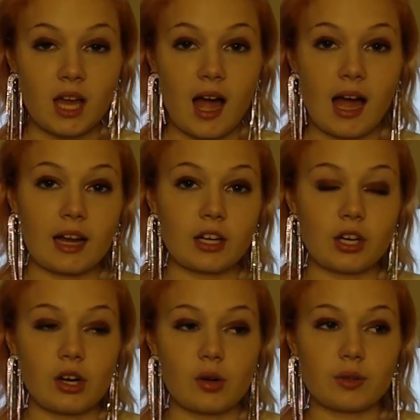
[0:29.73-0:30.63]
I
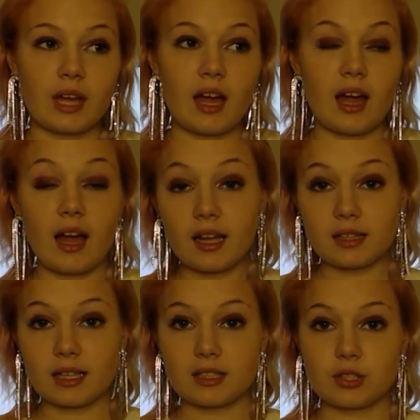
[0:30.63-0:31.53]
know that I
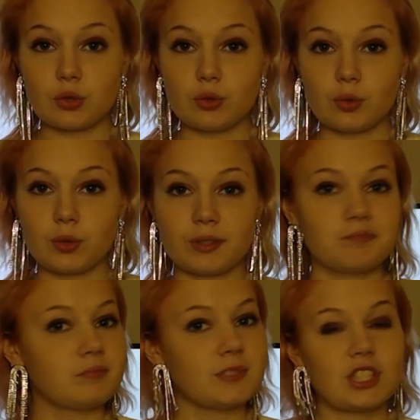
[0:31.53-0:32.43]
like to
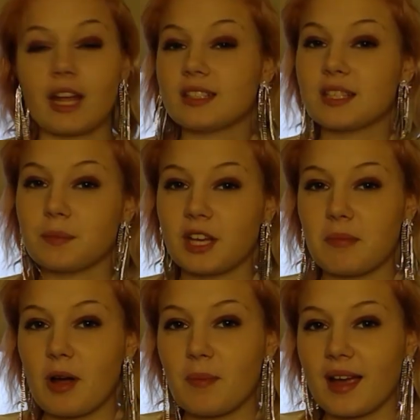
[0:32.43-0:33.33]
change something
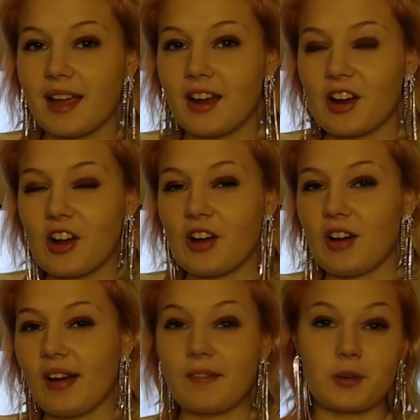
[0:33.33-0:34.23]
about my hair
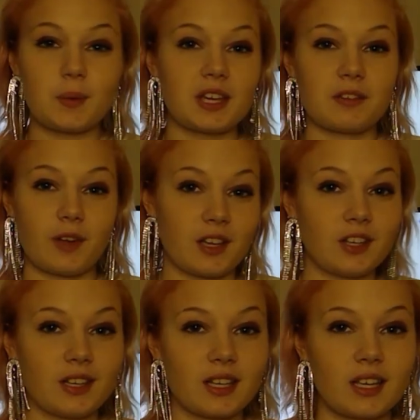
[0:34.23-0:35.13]
every week if I
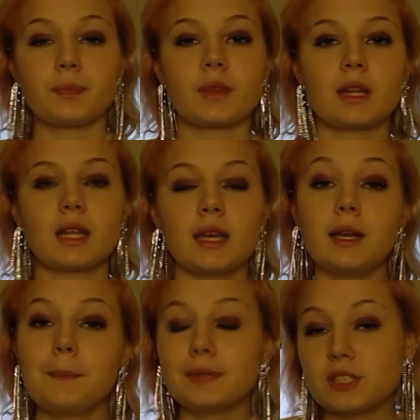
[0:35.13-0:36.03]
could.
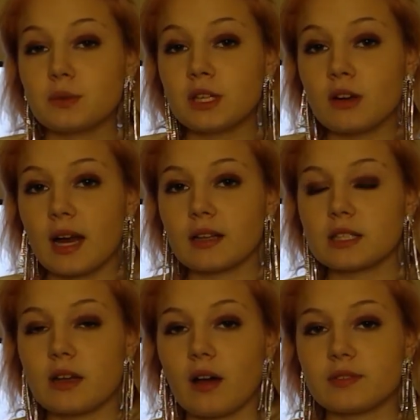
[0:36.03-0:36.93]
But doing your hair this
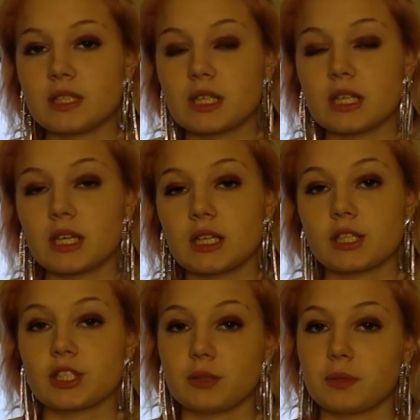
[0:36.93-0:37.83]
often can get
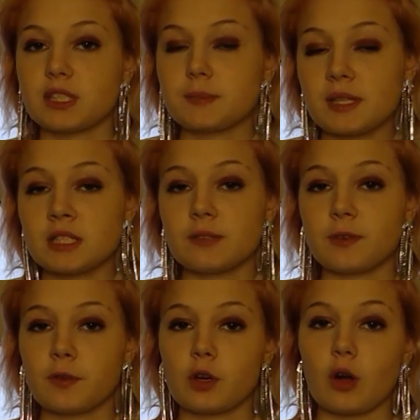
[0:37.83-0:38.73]
extremely expensive
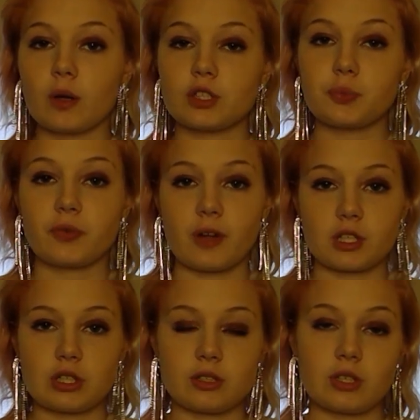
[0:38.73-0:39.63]
if you're going to
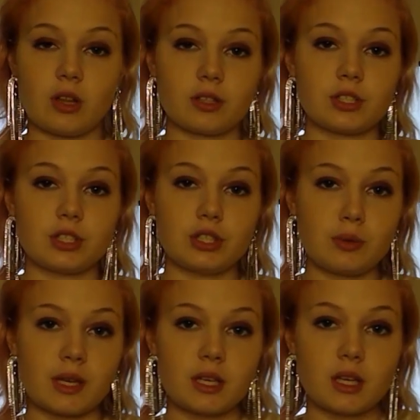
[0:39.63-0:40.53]
professional salons to do
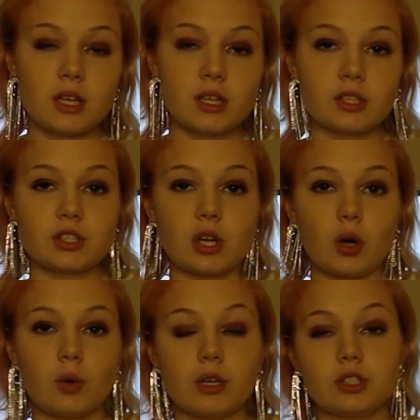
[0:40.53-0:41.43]
it.
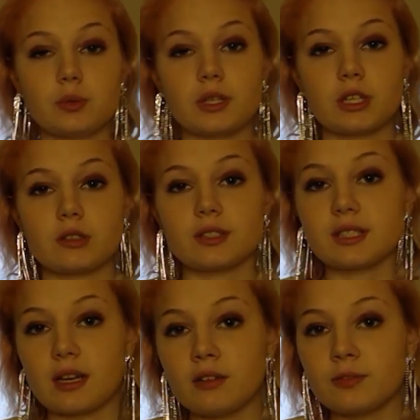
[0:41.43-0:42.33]
So doing it
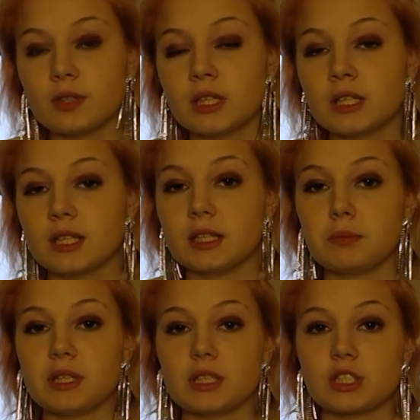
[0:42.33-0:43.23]
yourself can
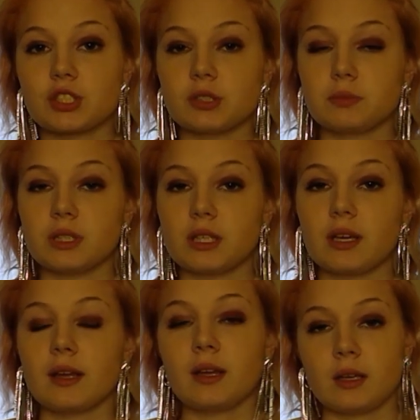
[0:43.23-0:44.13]
be extremely
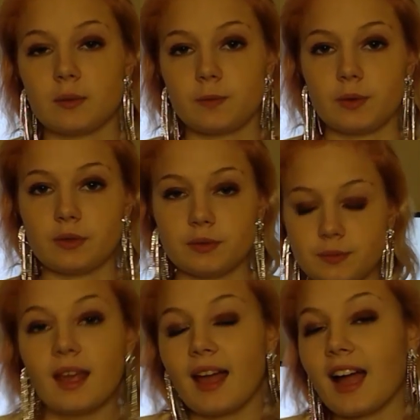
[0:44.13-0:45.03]
helpful.
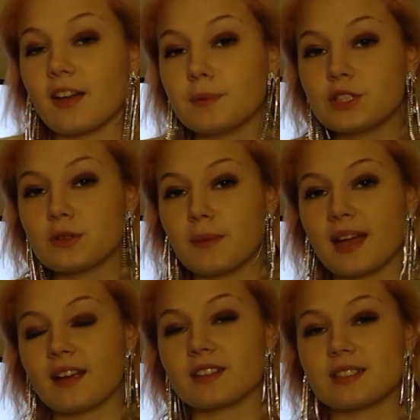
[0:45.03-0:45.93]
I've been doing my
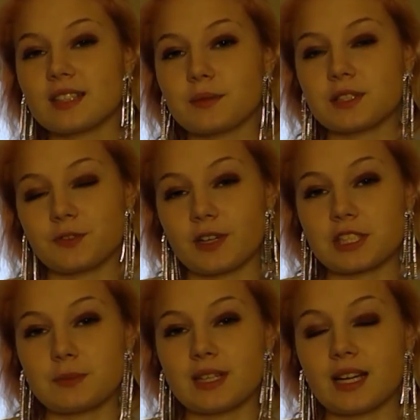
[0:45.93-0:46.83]
hair since I was a
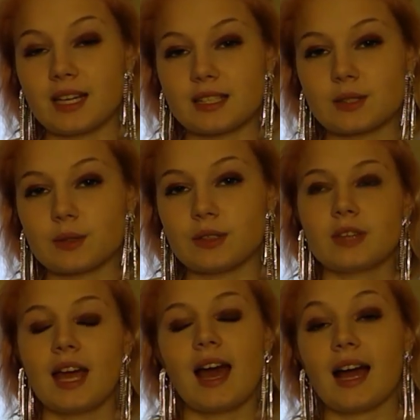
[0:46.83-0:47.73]
freshman in high school.
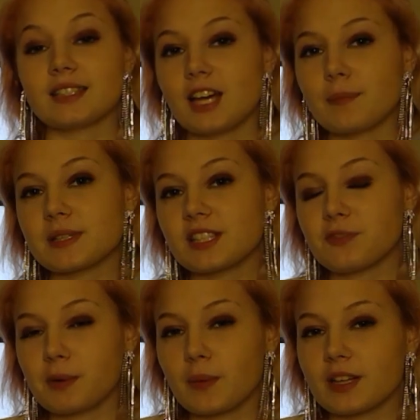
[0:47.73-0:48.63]
I taught myself
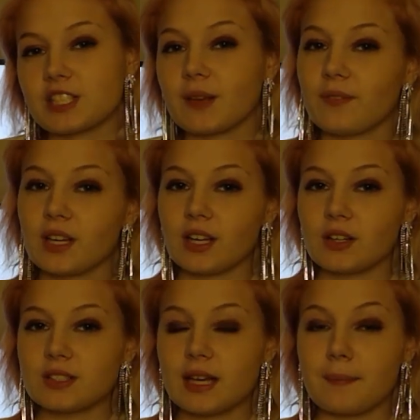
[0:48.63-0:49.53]
by watching
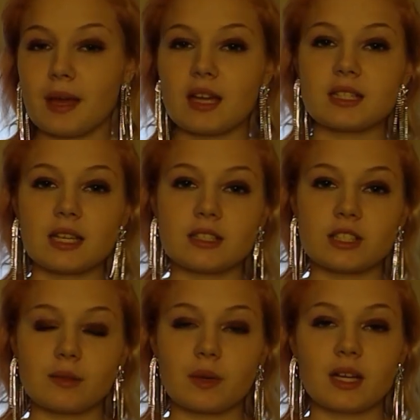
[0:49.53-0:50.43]
videos and paying
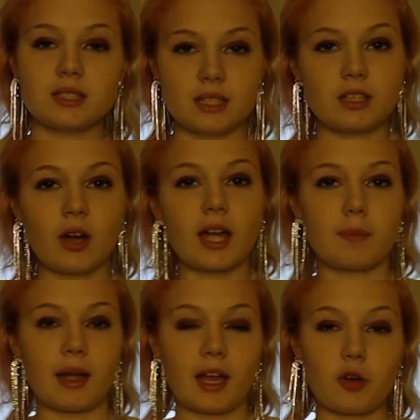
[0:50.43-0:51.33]
attention when I did go get my
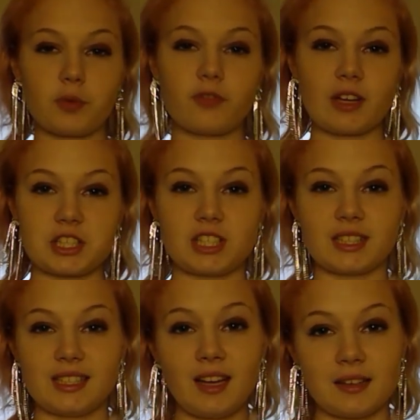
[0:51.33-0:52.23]
hair professionally
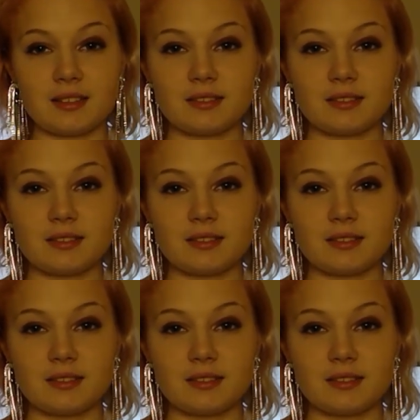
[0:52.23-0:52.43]
done.